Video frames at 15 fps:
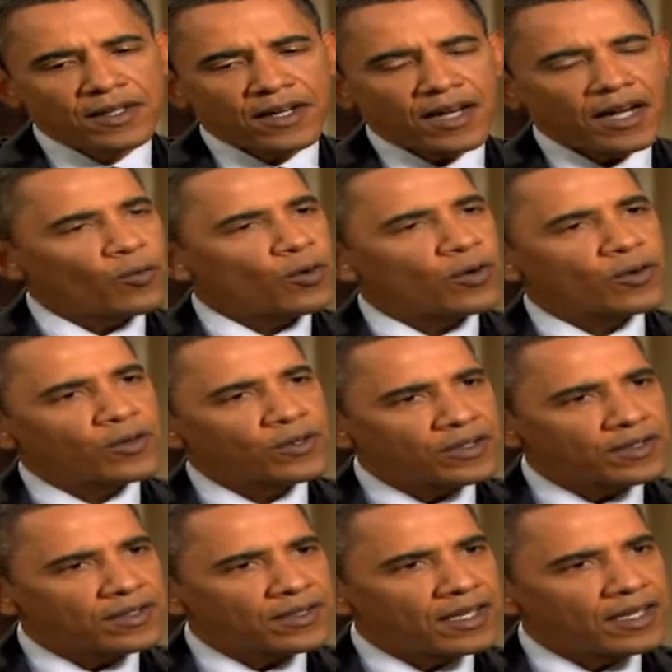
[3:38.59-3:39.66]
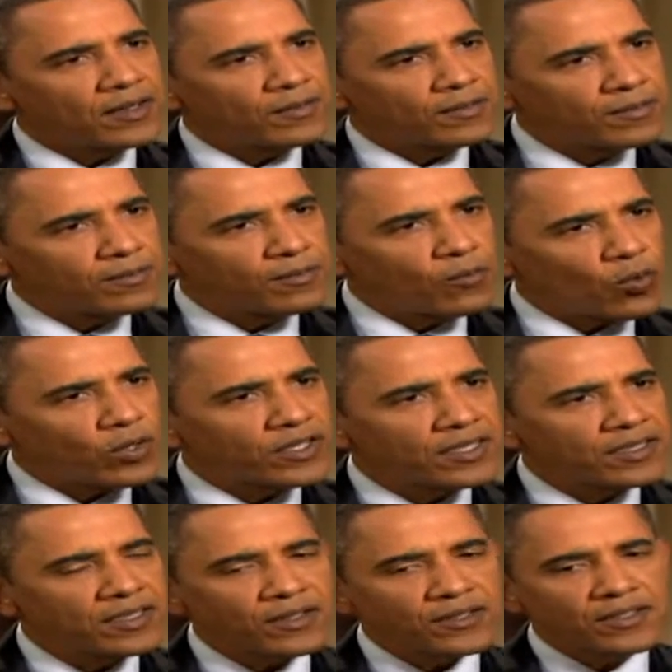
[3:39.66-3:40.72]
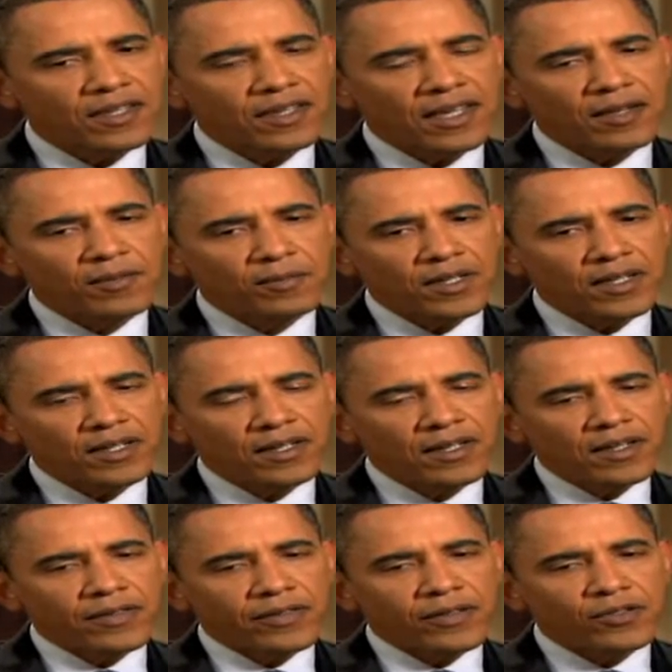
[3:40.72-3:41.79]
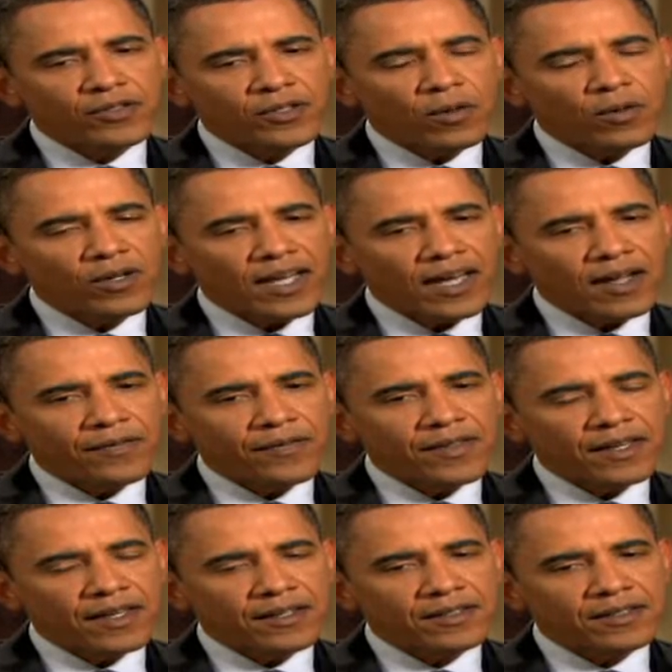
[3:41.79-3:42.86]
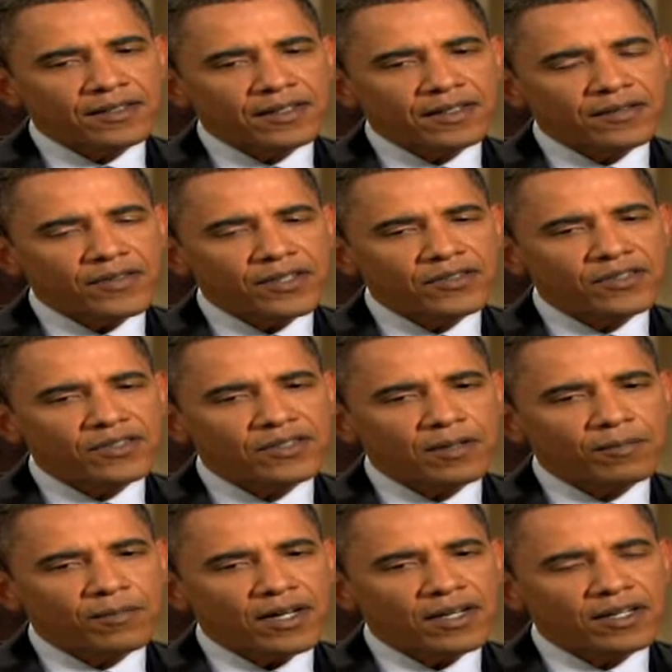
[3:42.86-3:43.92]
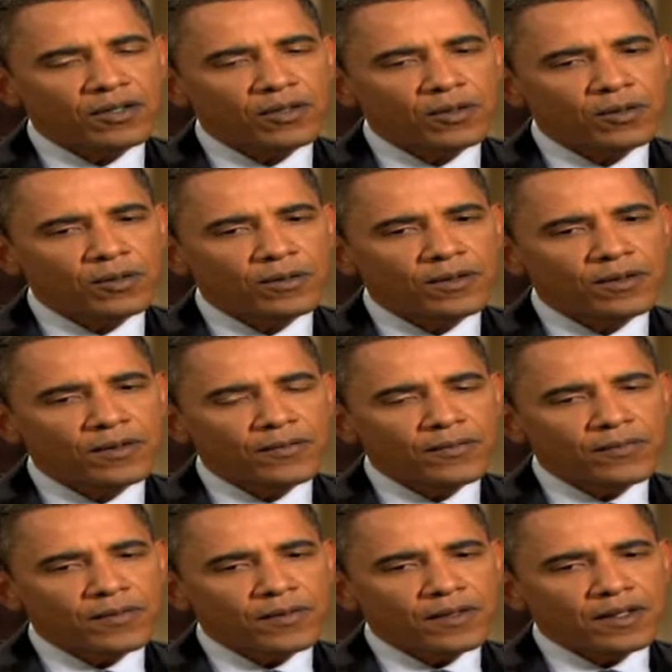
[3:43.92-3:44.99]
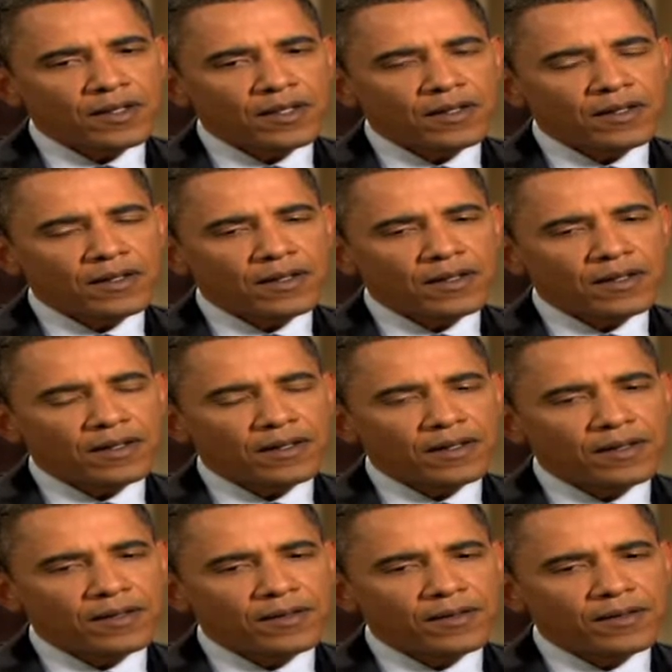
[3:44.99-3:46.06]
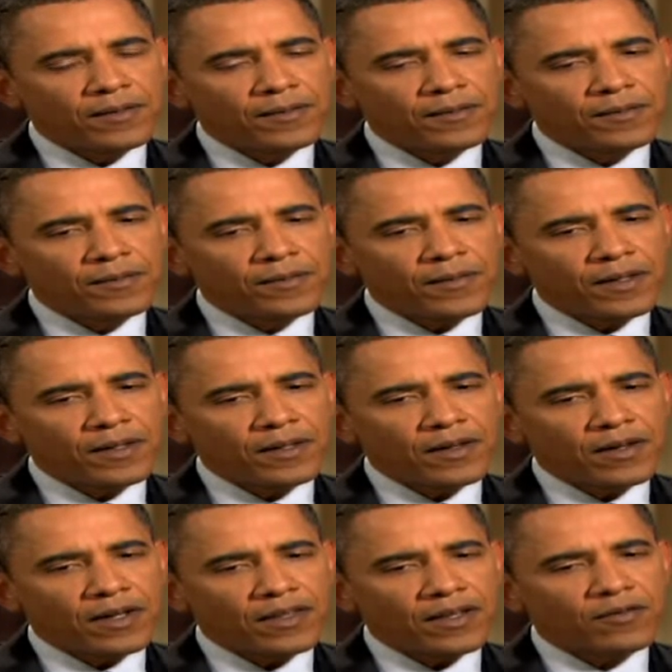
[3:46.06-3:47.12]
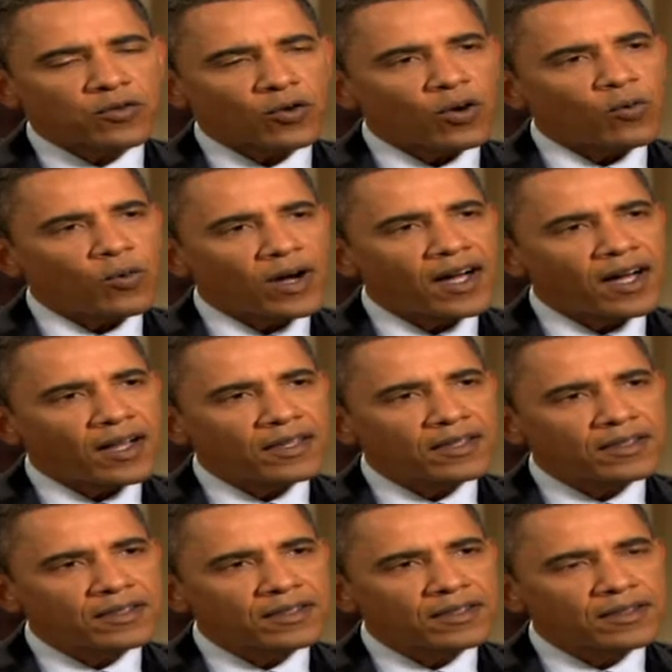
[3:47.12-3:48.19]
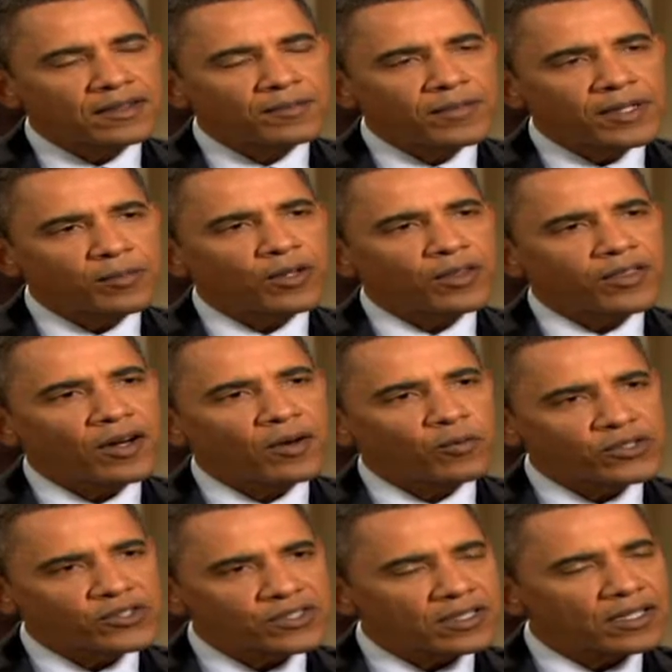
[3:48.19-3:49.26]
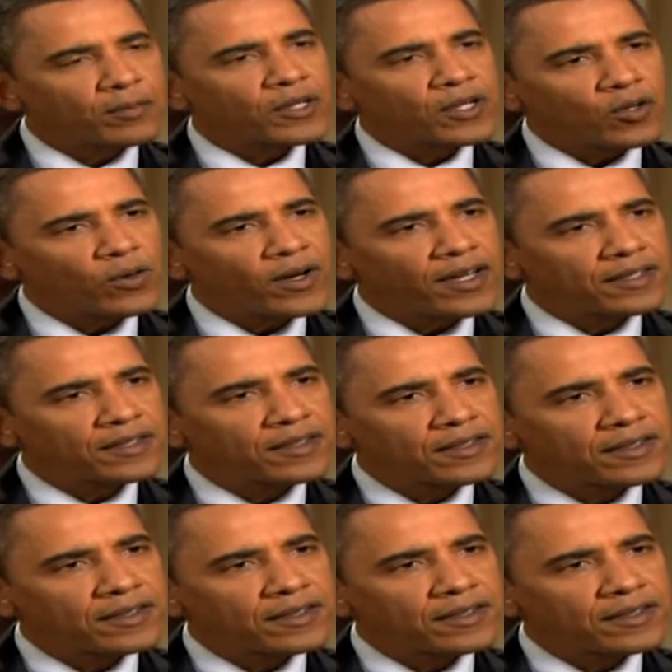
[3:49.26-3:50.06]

I won't go into any more details than that, but there's no doubt that this is somebody who I think for a while people thought was slipping away.